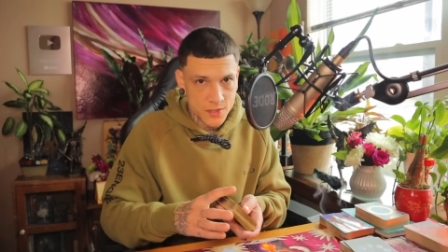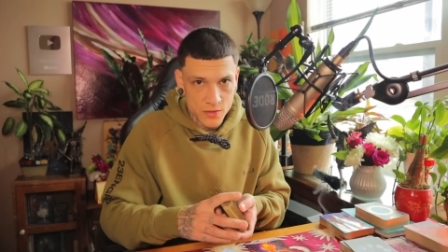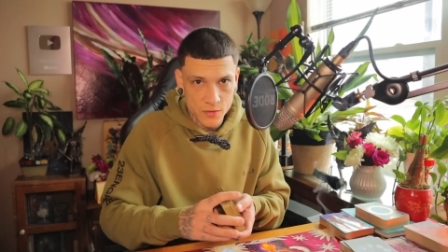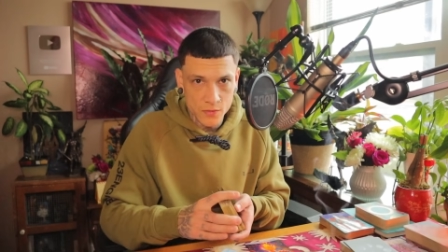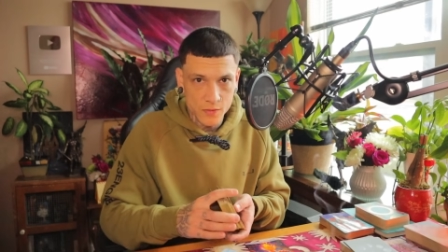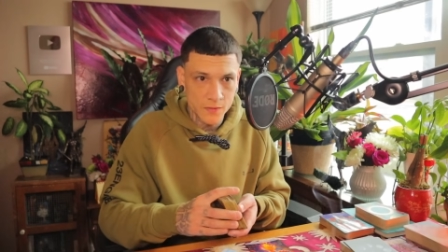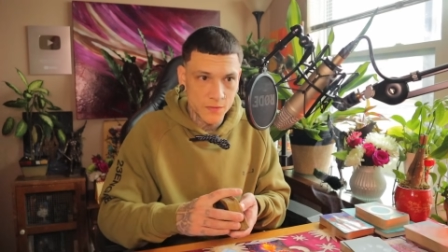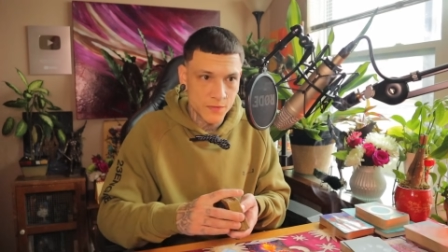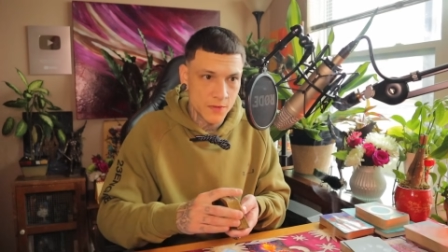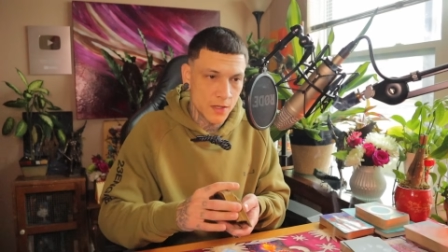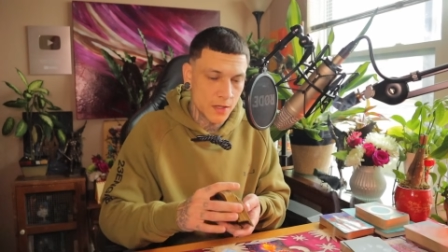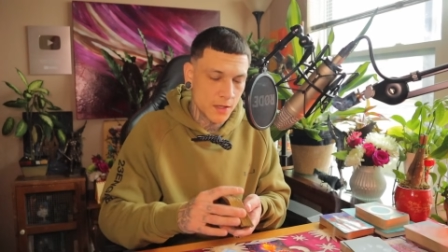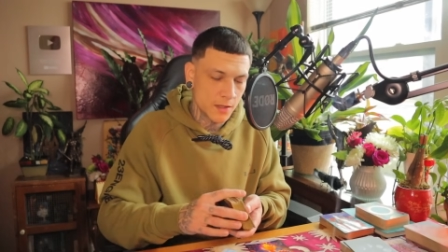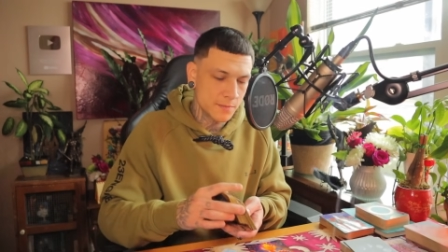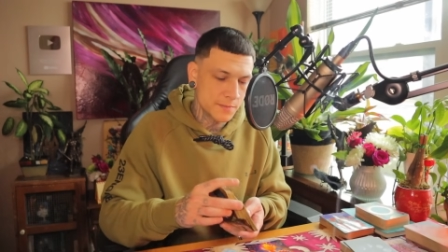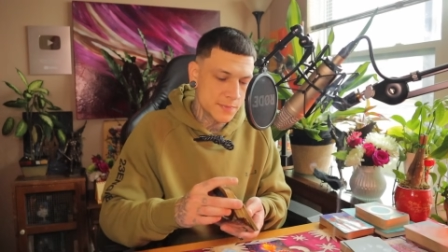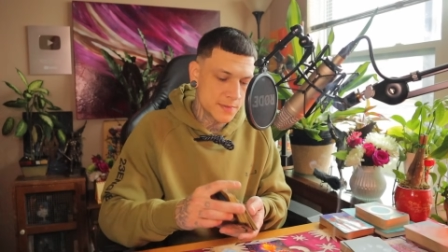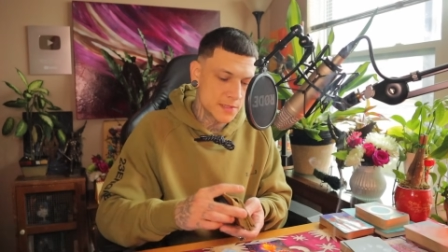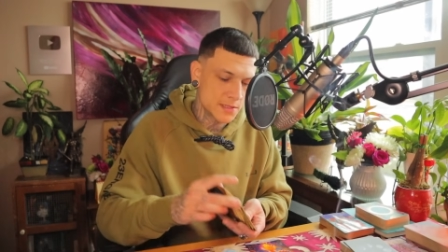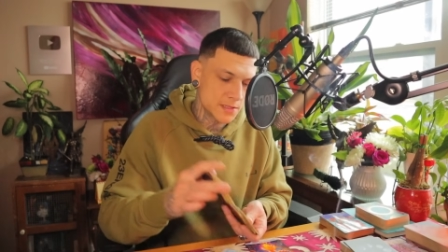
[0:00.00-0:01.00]
Two of
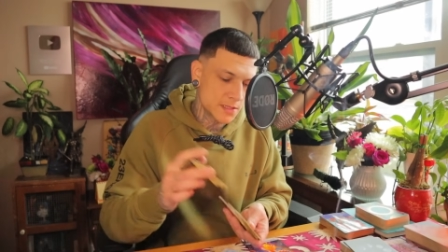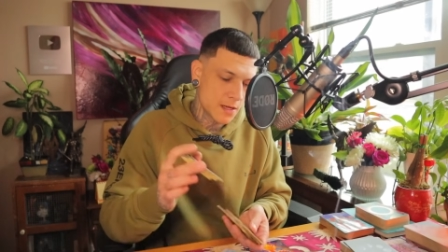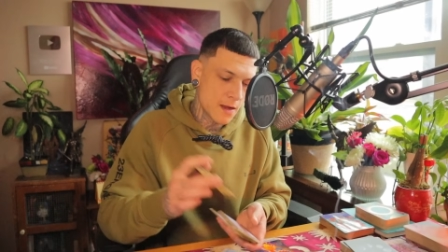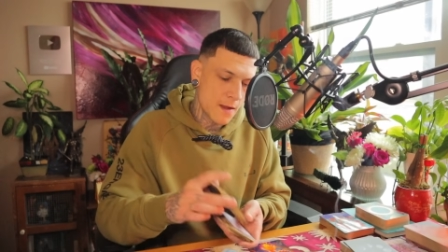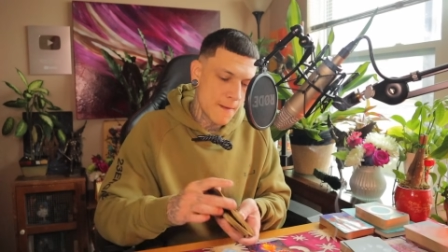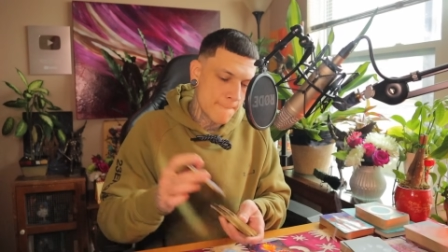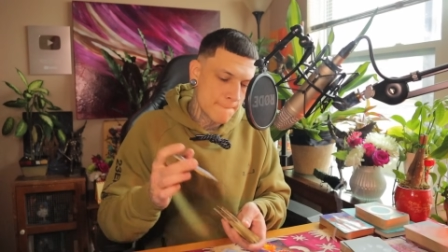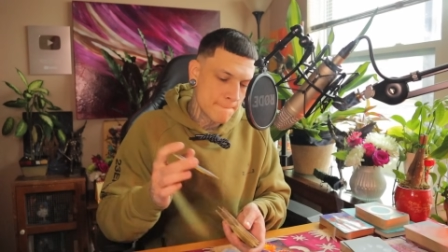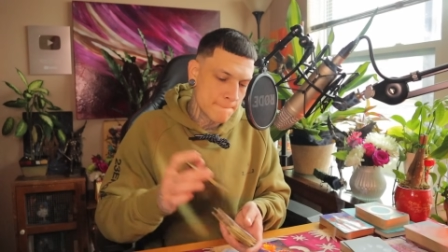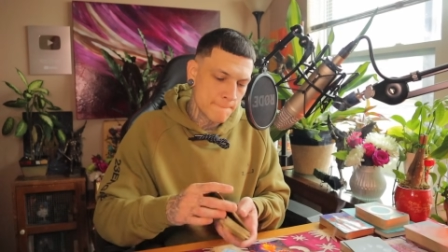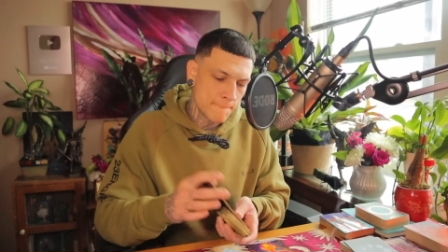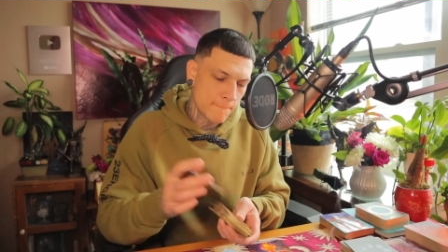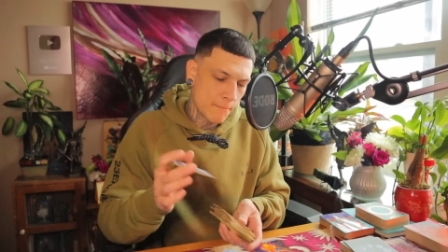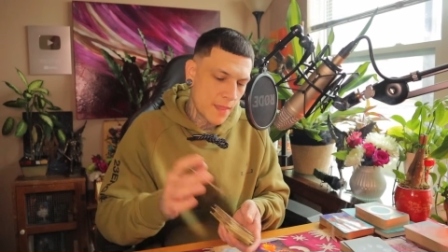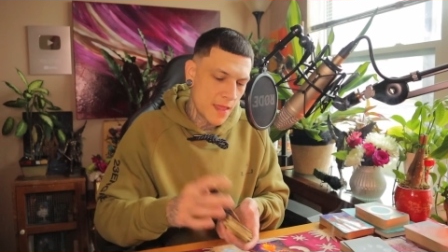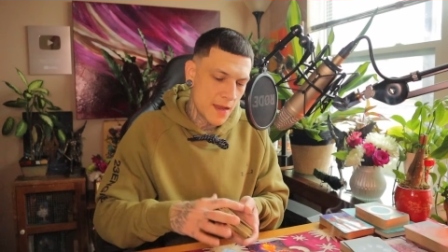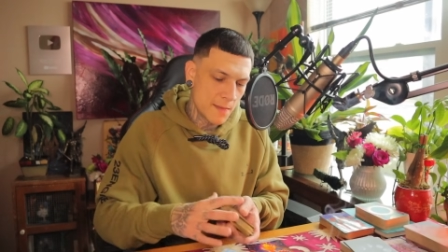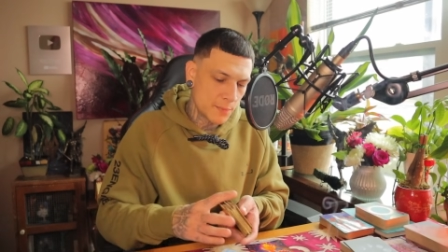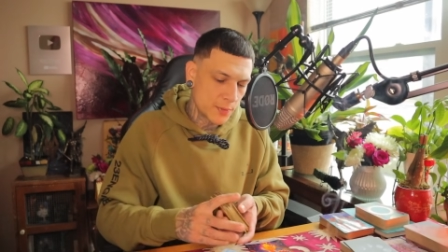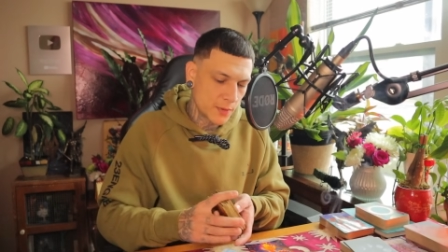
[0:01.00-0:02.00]
Cups,
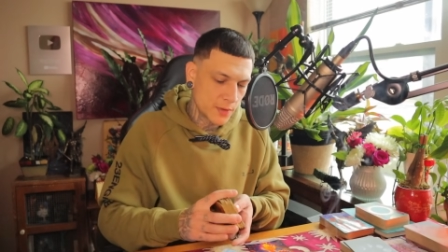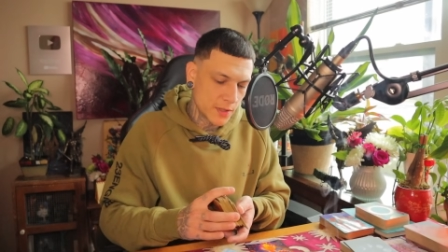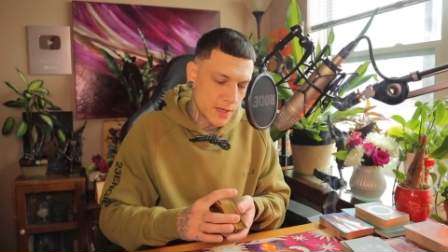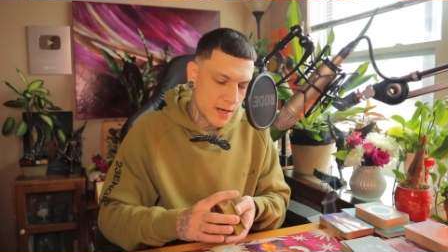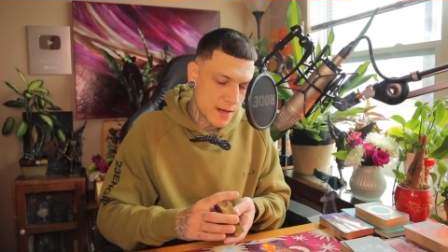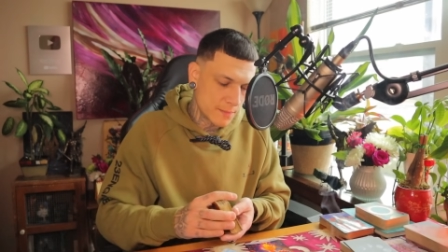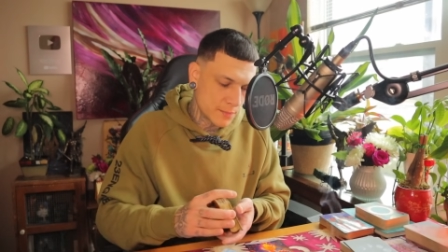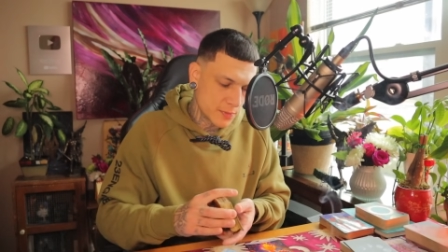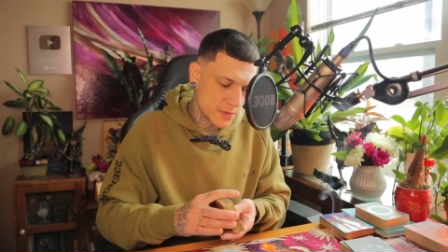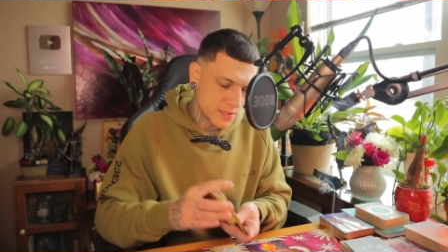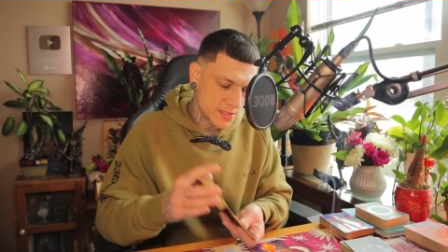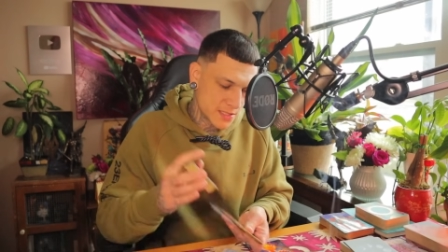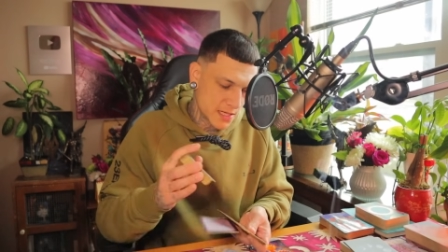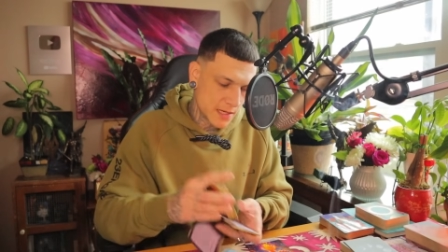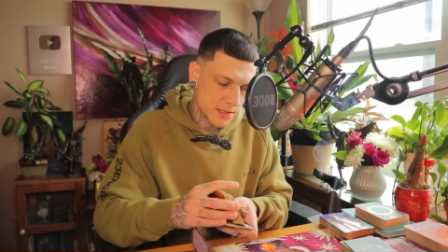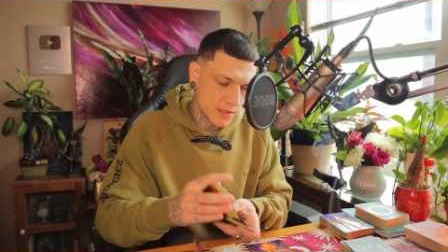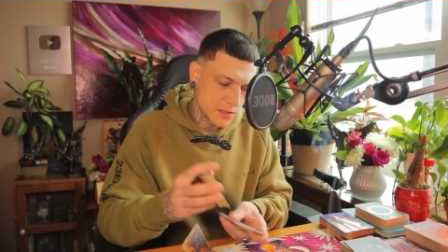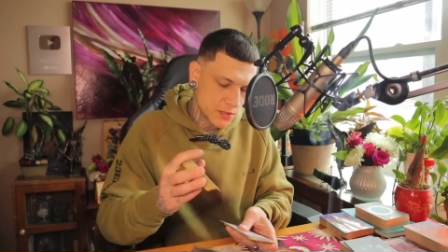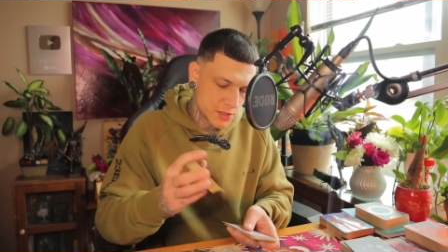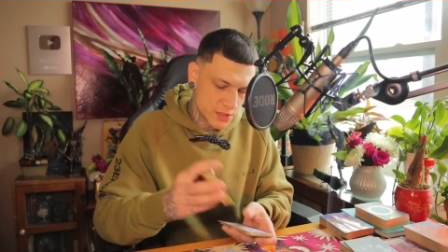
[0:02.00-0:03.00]
Emperor, Empress
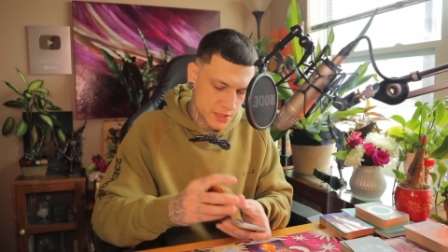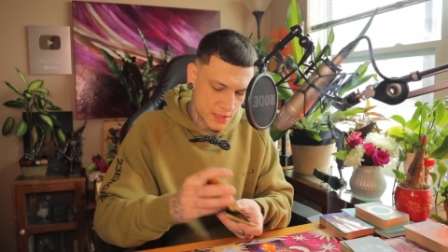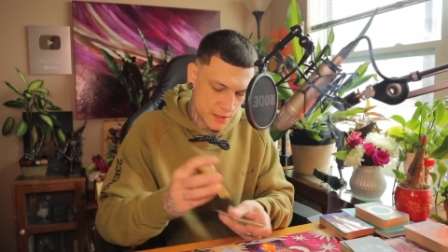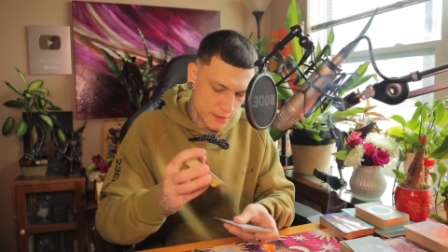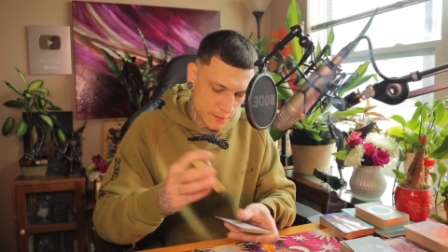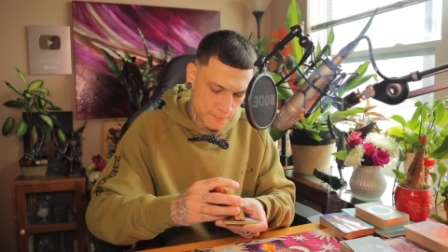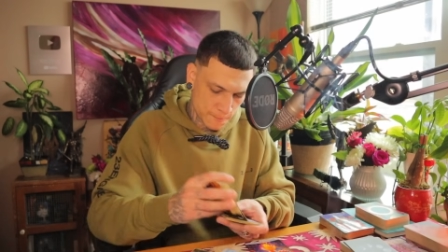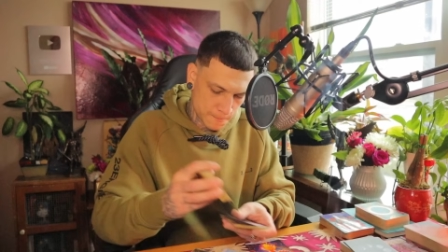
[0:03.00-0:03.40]
energy,